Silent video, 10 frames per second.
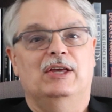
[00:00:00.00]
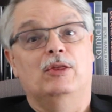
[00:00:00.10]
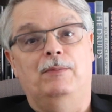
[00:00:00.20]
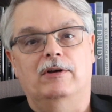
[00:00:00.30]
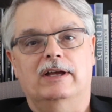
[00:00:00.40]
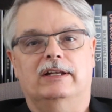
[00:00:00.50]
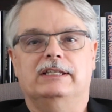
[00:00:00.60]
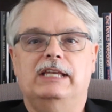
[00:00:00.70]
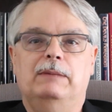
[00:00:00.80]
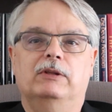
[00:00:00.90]
The
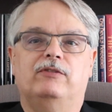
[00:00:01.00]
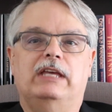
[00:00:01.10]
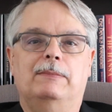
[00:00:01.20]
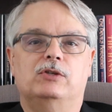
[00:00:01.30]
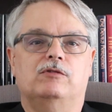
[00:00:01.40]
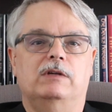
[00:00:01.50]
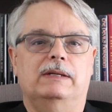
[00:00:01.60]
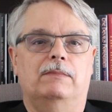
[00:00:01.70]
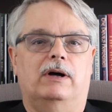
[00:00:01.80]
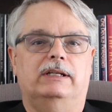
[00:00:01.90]
periodic table of chemistry
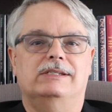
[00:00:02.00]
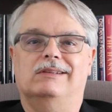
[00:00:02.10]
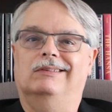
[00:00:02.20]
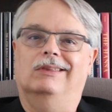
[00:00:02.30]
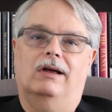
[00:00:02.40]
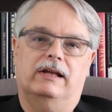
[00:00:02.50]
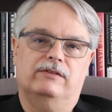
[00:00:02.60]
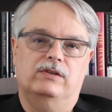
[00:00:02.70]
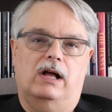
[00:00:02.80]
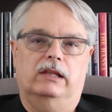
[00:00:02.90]
embodies a lot
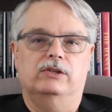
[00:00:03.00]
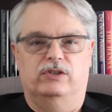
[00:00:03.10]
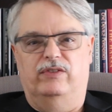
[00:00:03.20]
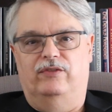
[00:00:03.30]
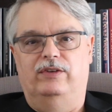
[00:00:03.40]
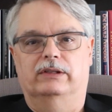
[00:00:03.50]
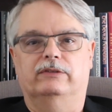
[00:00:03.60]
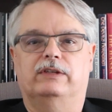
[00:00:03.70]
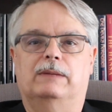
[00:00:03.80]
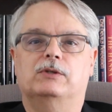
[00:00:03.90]
of knowledge of the field
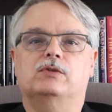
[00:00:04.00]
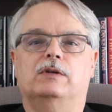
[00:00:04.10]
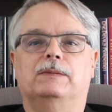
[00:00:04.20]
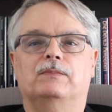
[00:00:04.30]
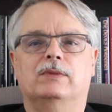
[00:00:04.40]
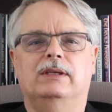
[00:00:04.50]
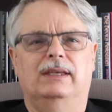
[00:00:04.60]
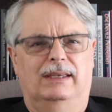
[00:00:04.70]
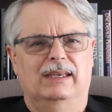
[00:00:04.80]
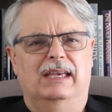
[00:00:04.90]
of chemistry.
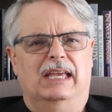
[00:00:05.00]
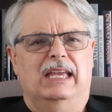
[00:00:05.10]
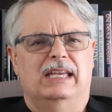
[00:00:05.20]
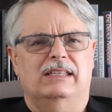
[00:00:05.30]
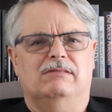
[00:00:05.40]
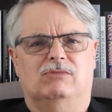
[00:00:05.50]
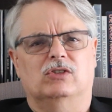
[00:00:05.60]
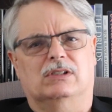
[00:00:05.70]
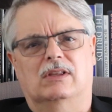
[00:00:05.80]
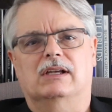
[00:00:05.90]
It
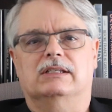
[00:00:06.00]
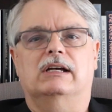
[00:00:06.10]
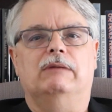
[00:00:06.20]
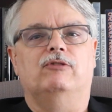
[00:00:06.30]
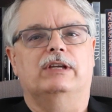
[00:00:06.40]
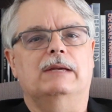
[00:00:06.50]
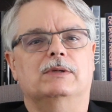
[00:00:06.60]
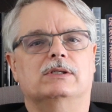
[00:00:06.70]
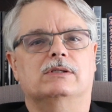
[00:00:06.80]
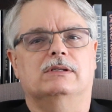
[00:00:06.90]
took a long time for
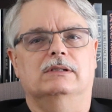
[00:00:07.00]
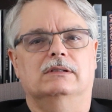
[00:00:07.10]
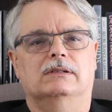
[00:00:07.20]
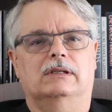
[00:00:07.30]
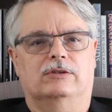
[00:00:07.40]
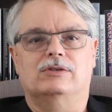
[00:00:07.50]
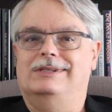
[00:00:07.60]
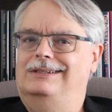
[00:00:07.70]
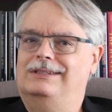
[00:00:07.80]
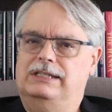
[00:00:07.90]
chemists to
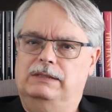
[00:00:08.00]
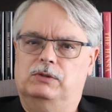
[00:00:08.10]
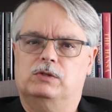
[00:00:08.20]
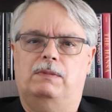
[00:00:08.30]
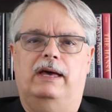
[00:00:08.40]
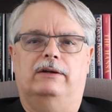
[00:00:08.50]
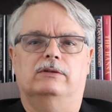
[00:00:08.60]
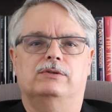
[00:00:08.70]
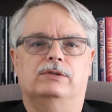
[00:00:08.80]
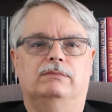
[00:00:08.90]
understand the table's
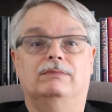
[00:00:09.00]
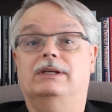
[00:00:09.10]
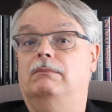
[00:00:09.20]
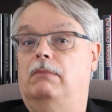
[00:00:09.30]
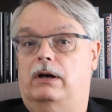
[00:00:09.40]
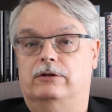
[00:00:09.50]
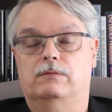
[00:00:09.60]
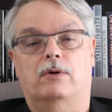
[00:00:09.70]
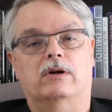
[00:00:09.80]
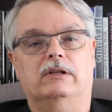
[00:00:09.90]
patterns. In
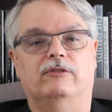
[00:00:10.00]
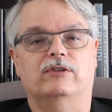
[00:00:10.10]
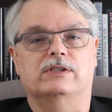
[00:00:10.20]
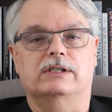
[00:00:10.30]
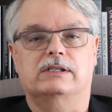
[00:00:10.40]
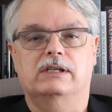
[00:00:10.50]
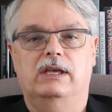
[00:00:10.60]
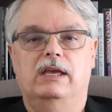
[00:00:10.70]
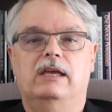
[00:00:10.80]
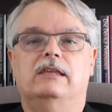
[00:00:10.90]
modern particle physics,
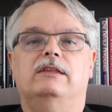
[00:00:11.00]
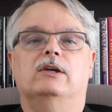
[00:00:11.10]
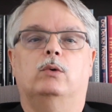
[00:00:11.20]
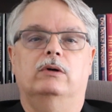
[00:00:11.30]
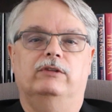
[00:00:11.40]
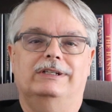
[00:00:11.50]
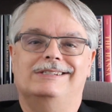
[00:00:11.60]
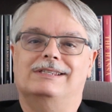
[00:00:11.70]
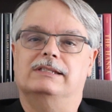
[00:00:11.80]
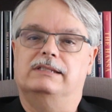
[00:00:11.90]
the equivalent
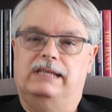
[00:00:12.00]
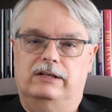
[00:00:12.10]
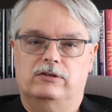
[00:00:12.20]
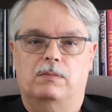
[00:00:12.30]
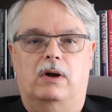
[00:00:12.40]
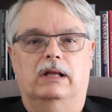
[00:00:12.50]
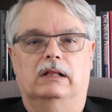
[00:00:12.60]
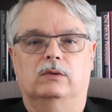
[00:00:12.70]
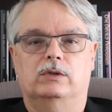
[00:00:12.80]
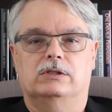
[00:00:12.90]
is the Standard
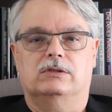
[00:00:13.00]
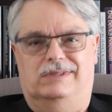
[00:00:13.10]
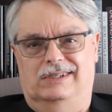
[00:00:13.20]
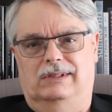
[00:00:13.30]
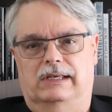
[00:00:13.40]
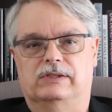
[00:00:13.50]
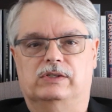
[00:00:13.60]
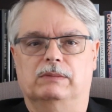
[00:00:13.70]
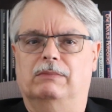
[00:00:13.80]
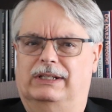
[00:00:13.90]
Model, which still has
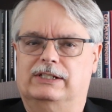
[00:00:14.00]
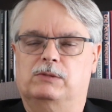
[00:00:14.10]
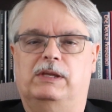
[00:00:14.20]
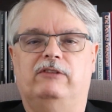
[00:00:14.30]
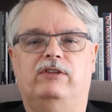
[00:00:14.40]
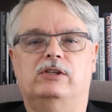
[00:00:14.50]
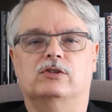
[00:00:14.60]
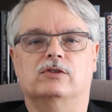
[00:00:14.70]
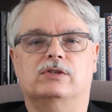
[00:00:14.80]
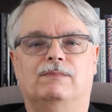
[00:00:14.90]
some unexplained
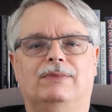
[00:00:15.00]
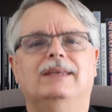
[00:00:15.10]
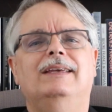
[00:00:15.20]
features.